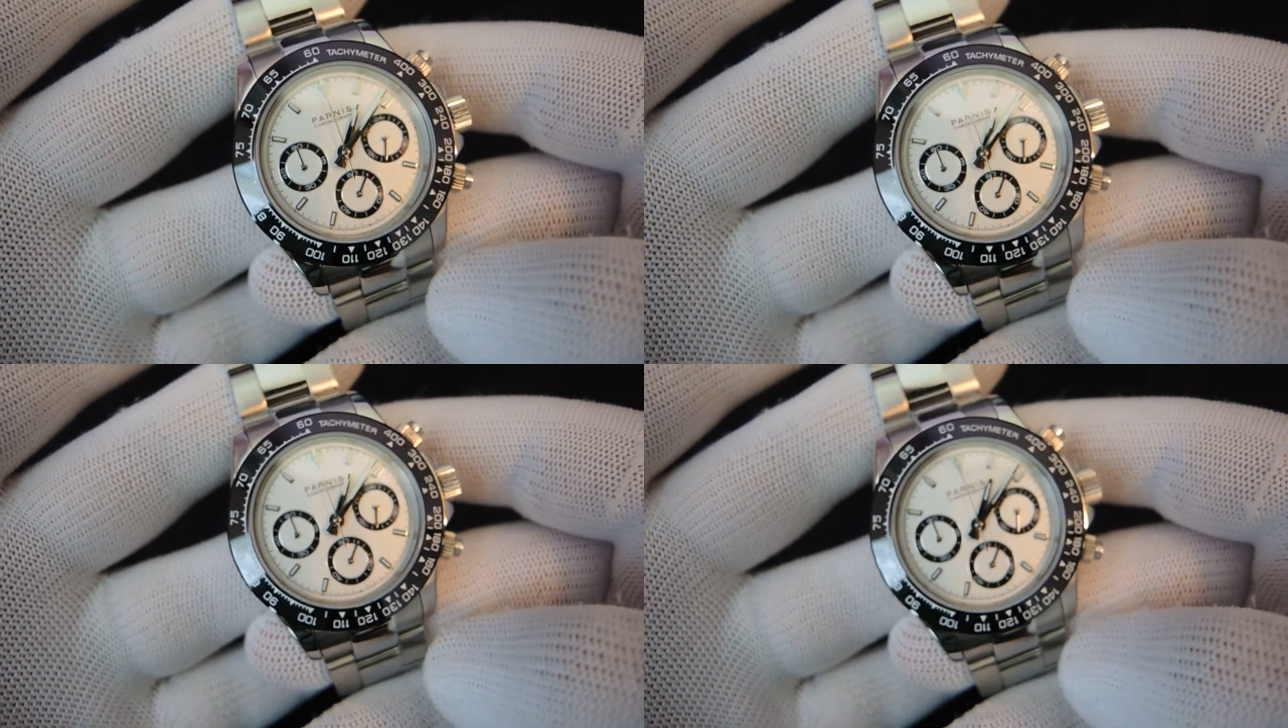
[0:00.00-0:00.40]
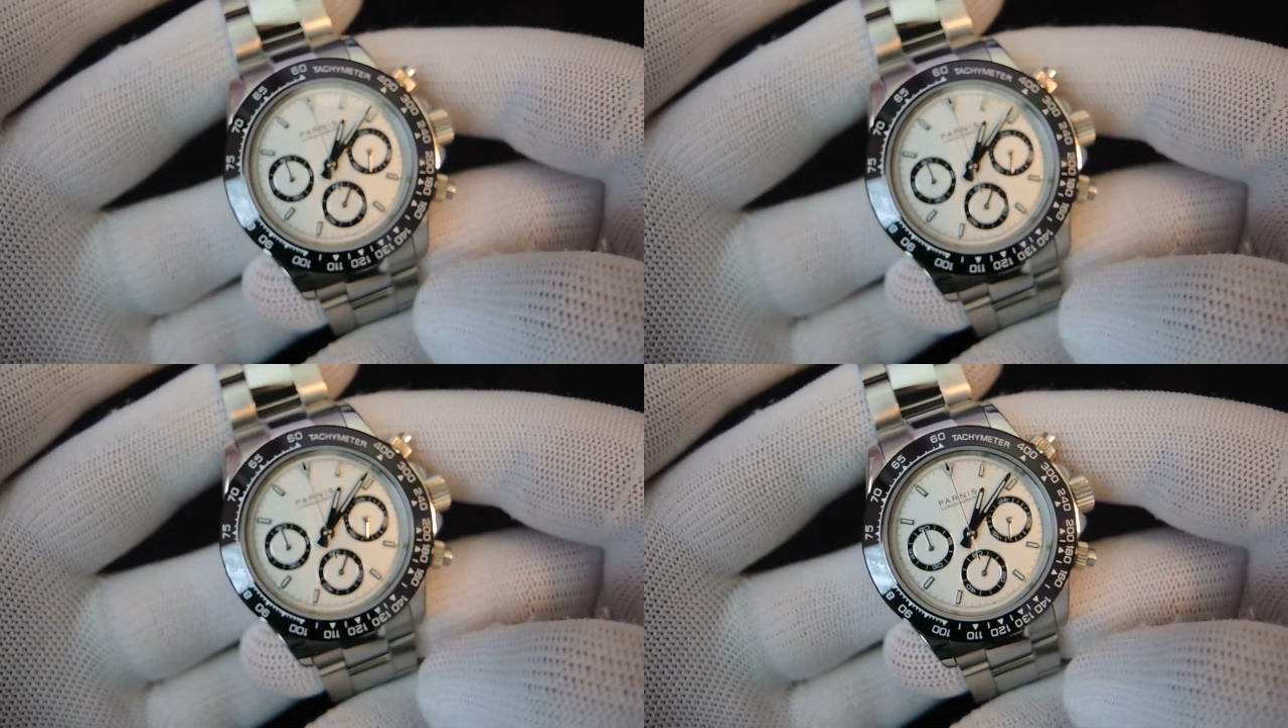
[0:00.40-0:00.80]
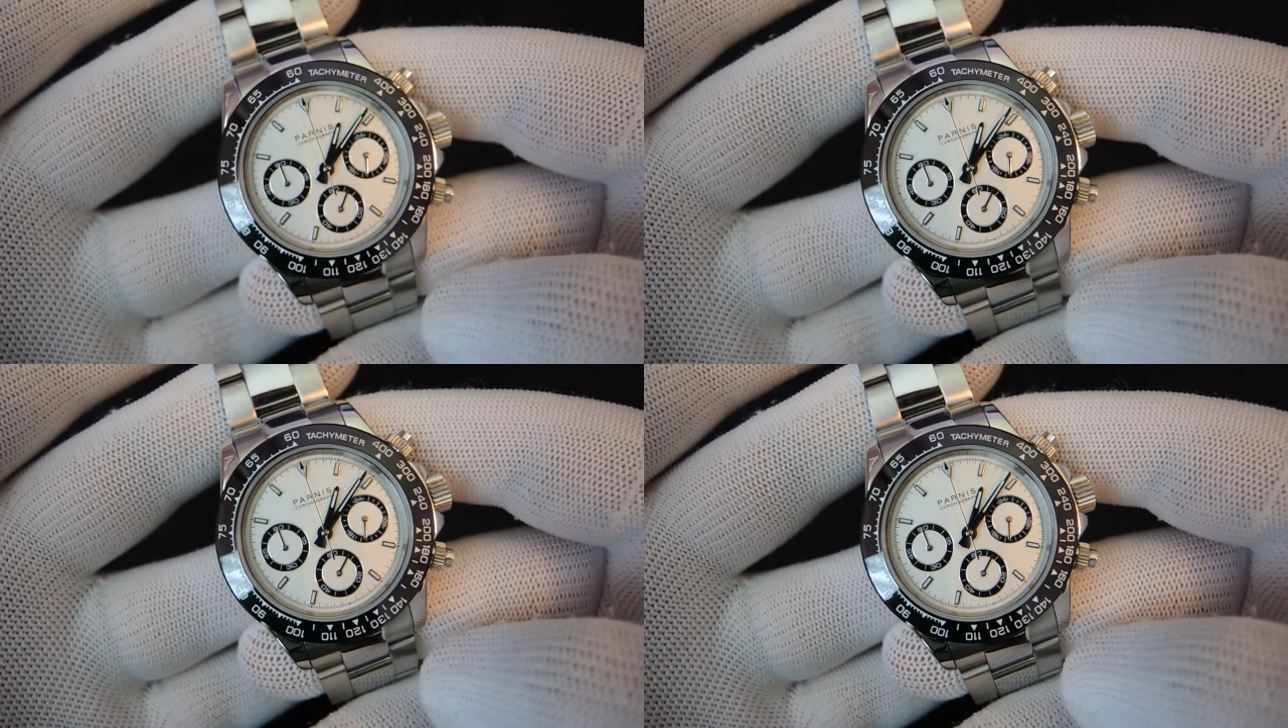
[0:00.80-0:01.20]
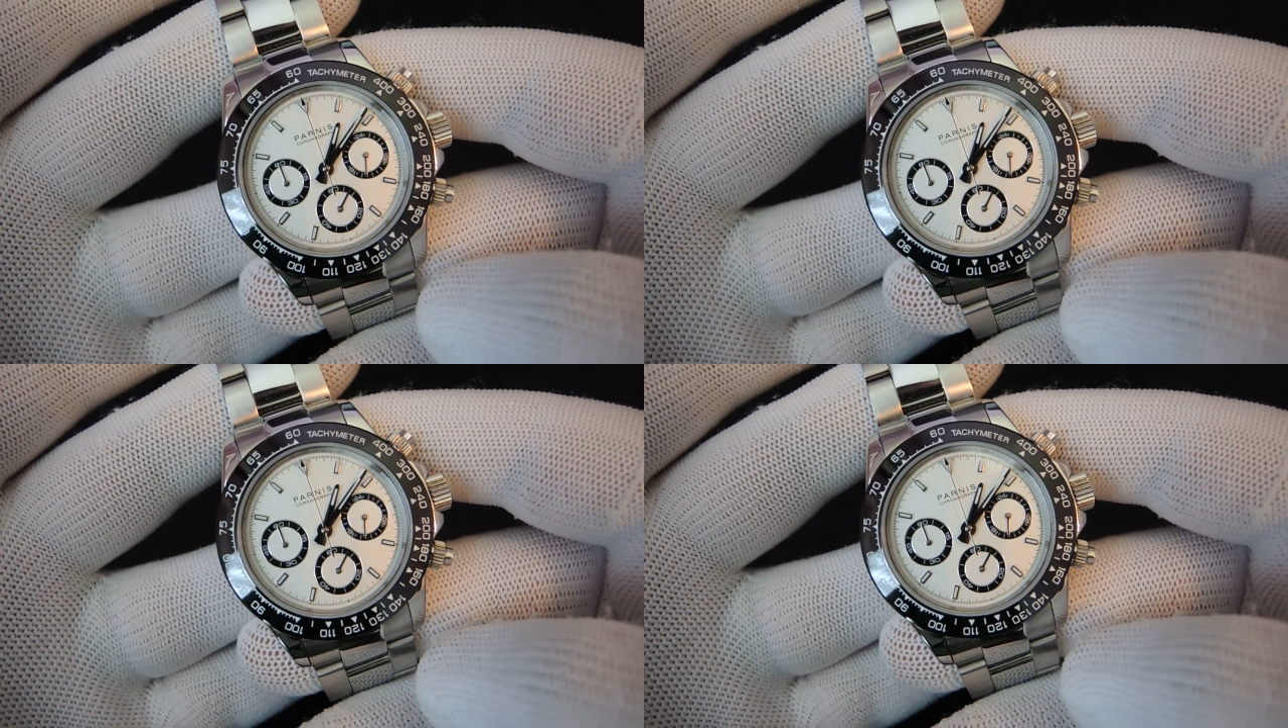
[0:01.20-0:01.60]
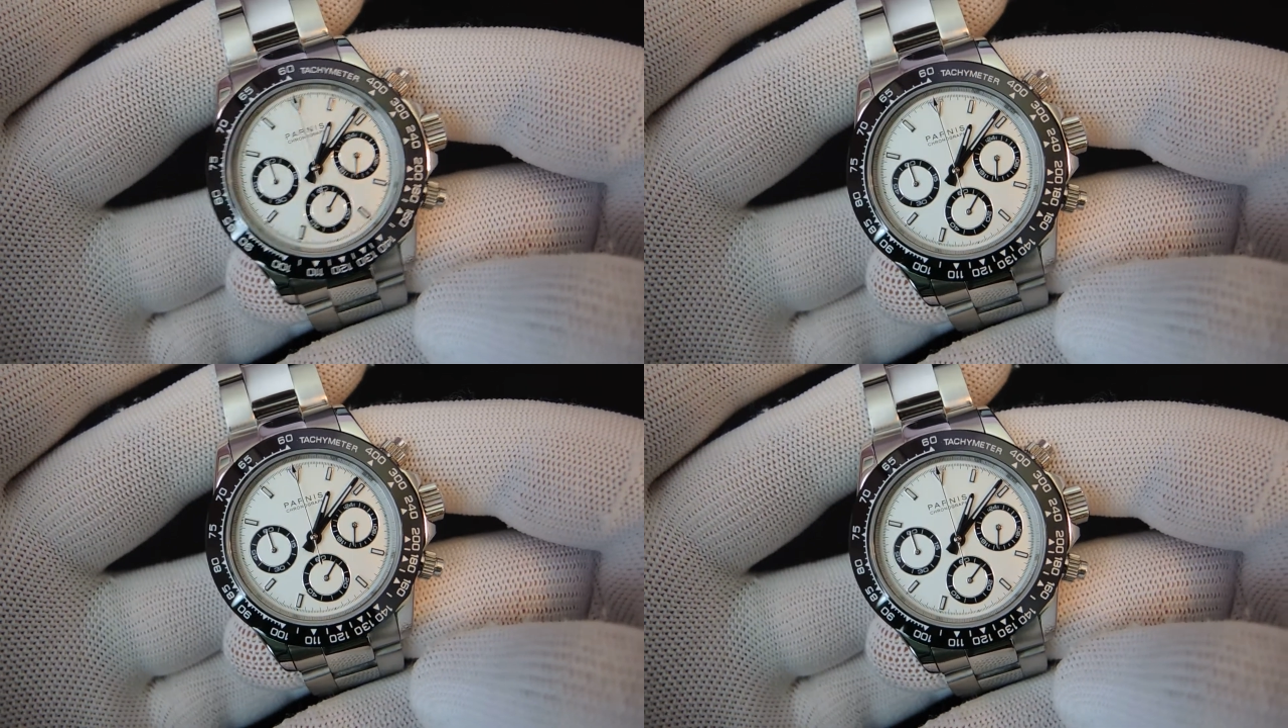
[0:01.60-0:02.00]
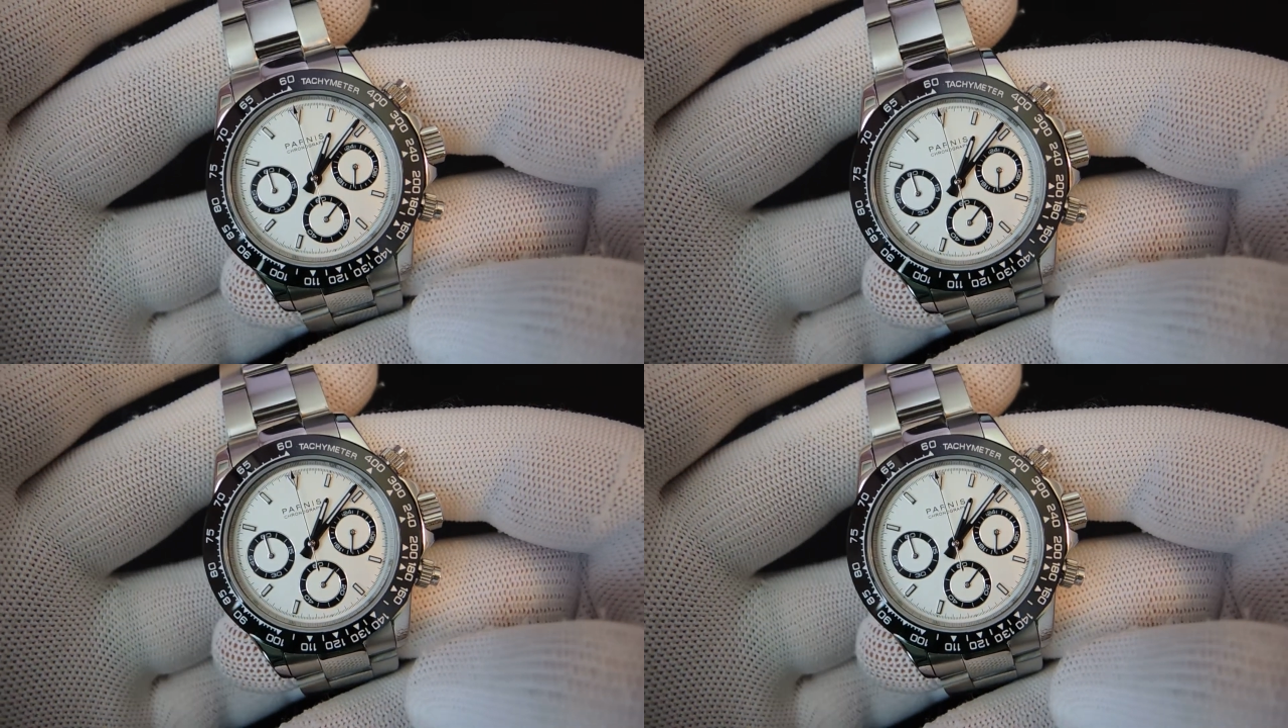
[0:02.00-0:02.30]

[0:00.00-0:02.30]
for about 75 bucks,